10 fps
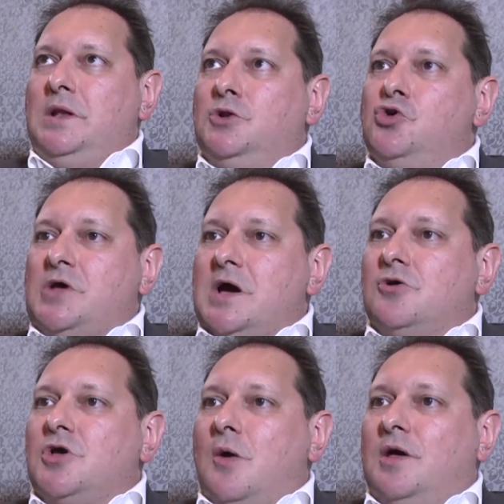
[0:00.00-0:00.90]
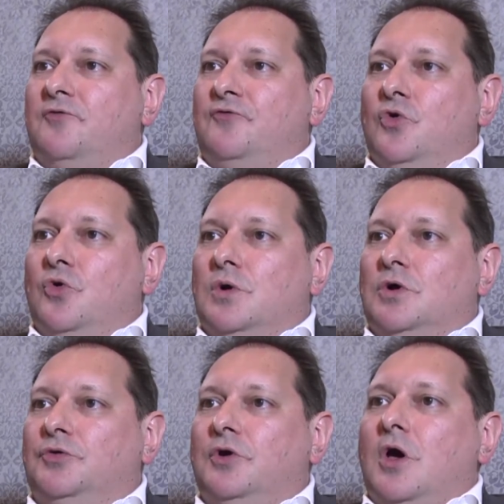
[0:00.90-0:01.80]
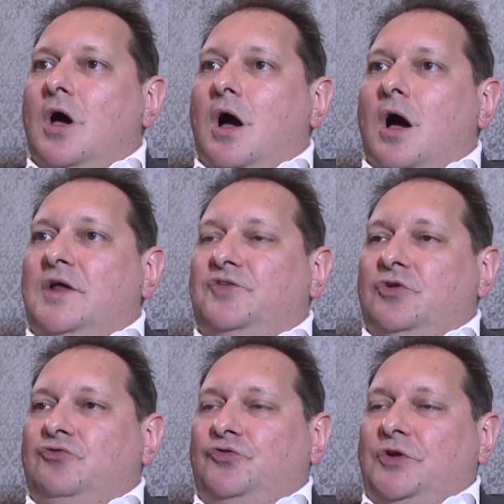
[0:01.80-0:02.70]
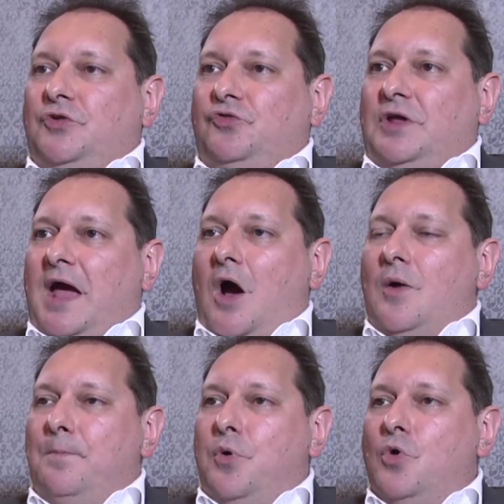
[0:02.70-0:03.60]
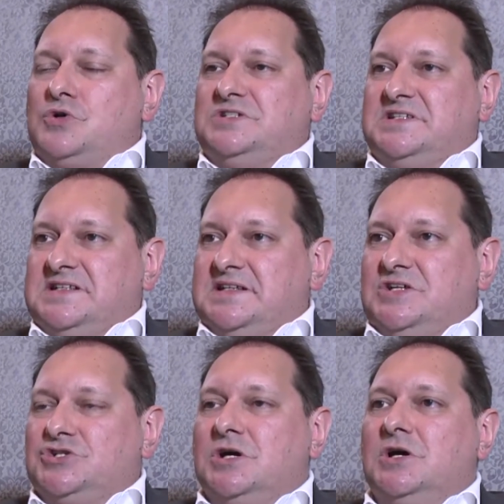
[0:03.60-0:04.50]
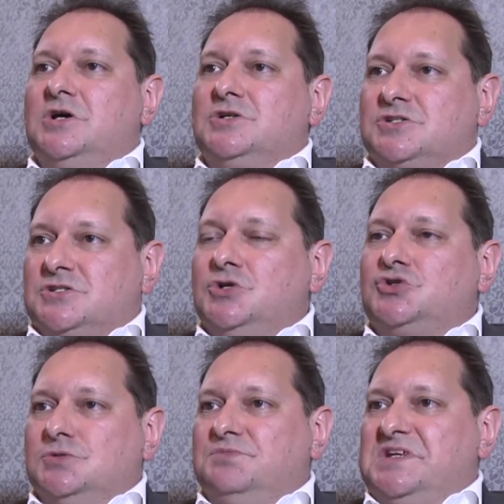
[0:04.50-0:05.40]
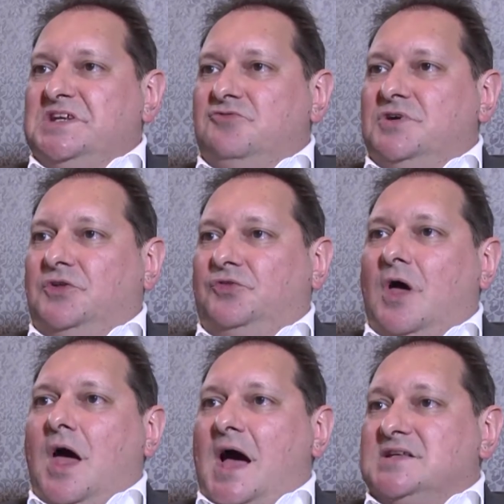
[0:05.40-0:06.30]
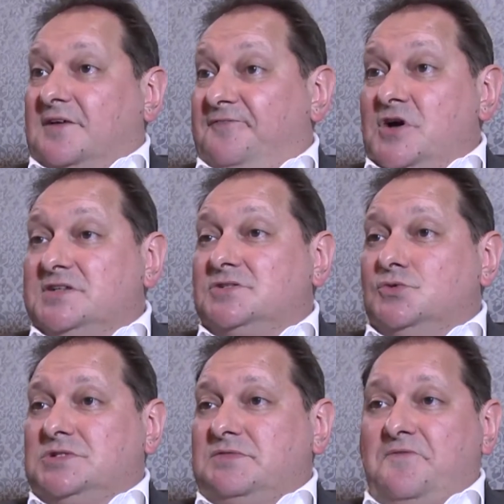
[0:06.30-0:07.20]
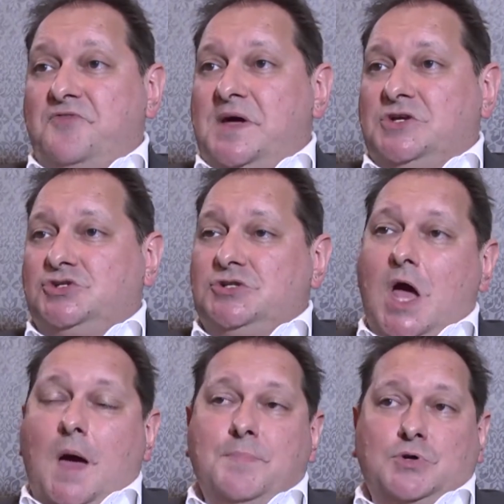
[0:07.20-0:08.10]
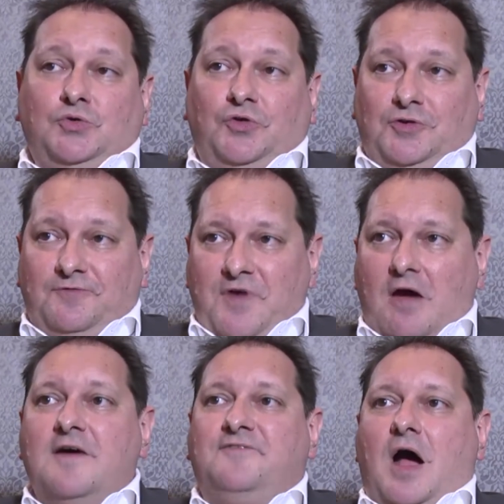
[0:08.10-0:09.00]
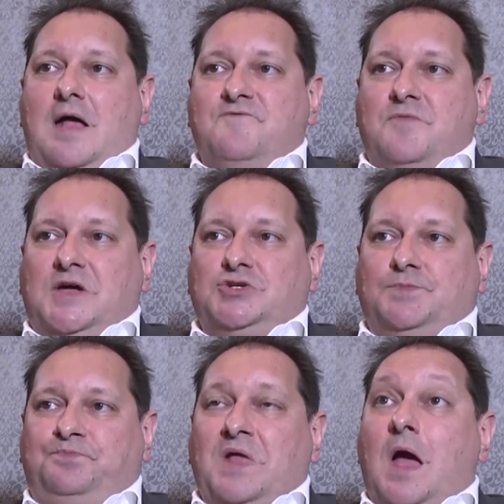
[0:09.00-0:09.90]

we look out going forward, it's interesting to see how important in Indonesia social media is as a first source of information, but also to verify information.